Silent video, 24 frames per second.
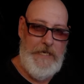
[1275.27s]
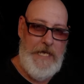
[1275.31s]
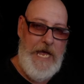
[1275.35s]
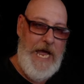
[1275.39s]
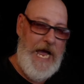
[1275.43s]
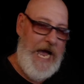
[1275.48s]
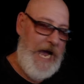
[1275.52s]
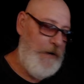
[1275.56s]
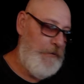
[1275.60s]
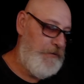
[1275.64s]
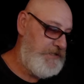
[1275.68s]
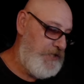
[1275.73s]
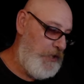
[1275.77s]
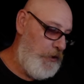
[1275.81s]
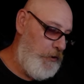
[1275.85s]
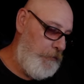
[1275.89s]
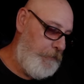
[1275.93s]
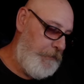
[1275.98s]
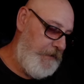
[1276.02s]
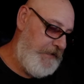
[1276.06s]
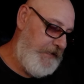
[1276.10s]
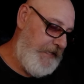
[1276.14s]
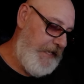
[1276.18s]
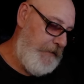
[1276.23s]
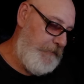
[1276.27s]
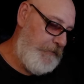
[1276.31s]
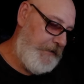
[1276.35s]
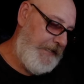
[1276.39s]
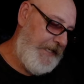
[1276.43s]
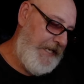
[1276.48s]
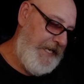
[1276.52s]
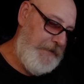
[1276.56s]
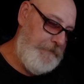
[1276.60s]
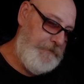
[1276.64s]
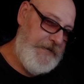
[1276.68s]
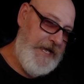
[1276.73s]
I was hoping they would
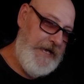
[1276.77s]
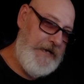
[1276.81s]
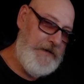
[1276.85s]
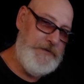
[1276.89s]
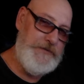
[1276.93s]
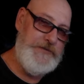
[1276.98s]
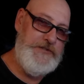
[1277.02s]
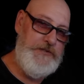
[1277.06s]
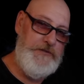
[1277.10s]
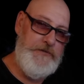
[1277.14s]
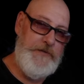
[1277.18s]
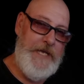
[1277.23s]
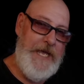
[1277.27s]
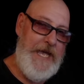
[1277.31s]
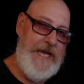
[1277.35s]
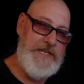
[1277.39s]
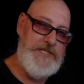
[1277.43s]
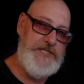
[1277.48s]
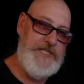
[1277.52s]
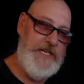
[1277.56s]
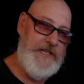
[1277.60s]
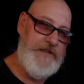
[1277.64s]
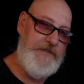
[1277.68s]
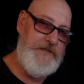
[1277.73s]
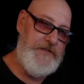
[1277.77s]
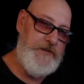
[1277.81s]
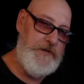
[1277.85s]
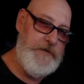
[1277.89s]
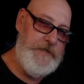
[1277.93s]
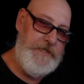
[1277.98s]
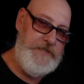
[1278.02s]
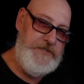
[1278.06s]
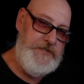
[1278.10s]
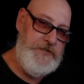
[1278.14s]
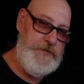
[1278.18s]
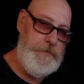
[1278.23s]
keep the L2 cache at
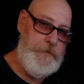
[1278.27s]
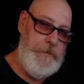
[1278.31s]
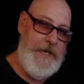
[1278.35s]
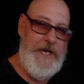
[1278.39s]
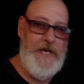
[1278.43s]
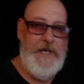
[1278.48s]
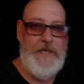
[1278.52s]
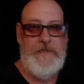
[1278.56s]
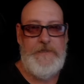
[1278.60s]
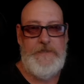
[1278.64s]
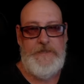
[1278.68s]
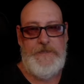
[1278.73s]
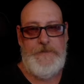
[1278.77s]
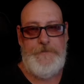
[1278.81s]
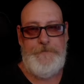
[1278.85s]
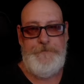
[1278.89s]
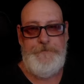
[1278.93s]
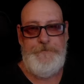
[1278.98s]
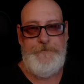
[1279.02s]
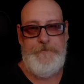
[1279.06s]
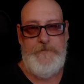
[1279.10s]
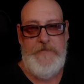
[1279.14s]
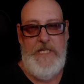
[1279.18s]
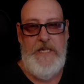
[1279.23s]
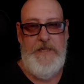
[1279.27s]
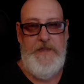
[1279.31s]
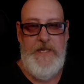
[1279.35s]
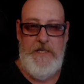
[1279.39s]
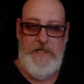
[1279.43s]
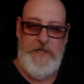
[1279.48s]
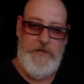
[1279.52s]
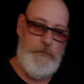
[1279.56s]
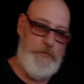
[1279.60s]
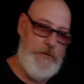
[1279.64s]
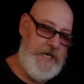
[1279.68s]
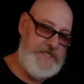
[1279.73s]
32 megs and
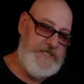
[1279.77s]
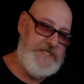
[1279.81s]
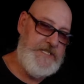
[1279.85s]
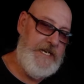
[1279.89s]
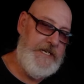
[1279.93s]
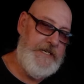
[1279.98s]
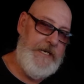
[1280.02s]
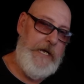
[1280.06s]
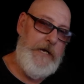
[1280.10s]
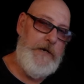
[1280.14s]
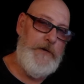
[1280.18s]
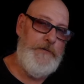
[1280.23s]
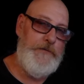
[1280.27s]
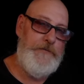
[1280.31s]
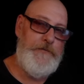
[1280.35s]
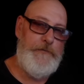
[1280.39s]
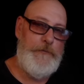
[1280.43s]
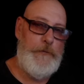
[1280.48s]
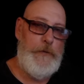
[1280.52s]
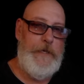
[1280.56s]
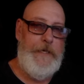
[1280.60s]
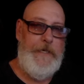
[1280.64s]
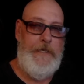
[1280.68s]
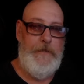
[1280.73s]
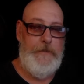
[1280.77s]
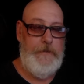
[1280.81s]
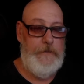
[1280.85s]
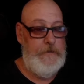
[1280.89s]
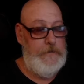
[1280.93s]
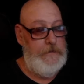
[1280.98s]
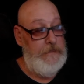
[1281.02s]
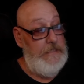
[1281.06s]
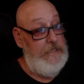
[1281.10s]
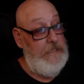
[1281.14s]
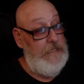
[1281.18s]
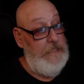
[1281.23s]
then the rest on L3.
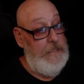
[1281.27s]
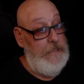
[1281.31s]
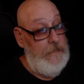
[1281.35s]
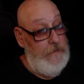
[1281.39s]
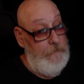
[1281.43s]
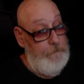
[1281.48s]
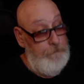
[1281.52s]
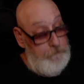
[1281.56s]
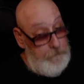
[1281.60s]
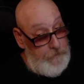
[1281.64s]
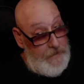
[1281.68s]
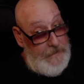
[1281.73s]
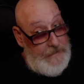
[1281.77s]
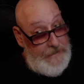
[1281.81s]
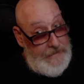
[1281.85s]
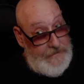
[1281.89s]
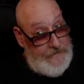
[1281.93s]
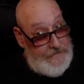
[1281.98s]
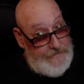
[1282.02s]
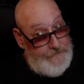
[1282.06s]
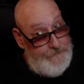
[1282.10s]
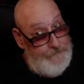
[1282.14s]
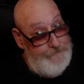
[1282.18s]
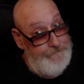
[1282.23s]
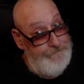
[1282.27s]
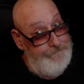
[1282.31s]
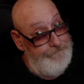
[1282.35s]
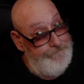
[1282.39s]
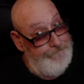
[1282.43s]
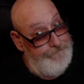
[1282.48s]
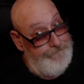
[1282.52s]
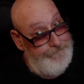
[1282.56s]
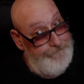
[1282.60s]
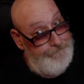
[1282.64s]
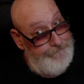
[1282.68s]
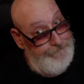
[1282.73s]
But
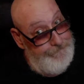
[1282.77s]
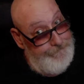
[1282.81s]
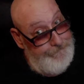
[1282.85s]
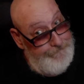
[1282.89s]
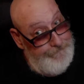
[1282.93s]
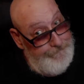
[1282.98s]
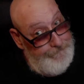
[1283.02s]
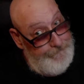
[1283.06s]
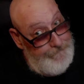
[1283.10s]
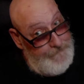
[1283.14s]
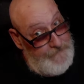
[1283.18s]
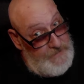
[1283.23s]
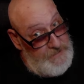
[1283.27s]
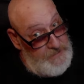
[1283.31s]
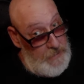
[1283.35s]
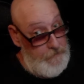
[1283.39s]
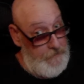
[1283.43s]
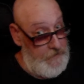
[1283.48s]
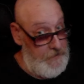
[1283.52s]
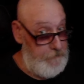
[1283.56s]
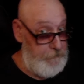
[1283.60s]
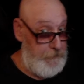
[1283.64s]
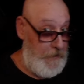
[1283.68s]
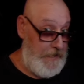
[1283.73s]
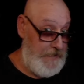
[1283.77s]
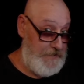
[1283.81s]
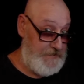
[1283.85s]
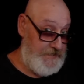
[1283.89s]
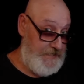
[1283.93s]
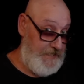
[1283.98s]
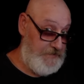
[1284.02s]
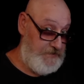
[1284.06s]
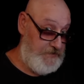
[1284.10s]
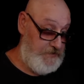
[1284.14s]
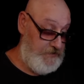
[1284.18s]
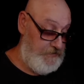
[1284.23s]
some of the
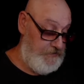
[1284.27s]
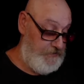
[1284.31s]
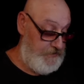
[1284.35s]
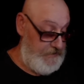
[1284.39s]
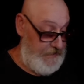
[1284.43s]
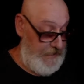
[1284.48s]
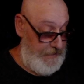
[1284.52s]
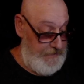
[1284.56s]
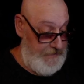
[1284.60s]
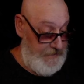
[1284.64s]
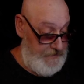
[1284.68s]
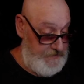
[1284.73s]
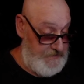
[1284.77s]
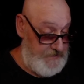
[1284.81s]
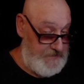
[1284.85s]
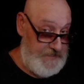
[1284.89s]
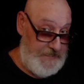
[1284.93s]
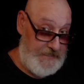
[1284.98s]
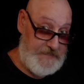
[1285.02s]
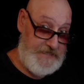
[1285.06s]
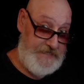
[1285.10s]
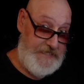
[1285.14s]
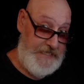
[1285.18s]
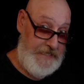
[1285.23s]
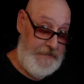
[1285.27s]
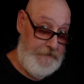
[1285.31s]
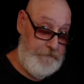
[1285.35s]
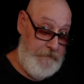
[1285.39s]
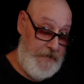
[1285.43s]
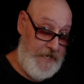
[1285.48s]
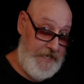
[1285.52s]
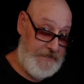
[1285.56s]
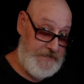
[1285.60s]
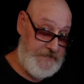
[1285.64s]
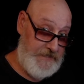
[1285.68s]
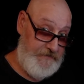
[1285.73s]
processors, they did 16
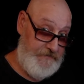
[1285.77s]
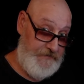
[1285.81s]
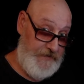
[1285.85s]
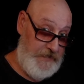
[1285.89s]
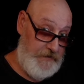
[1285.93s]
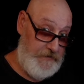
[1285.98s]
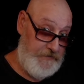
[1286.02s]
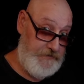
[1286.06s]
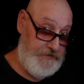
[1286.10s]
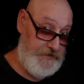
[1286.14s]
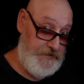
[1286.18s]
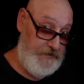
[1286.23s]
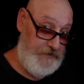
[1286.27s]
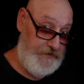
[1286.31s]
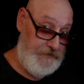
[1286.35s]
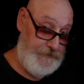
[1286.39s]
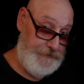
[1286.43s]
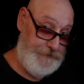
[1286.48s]
megs of L2.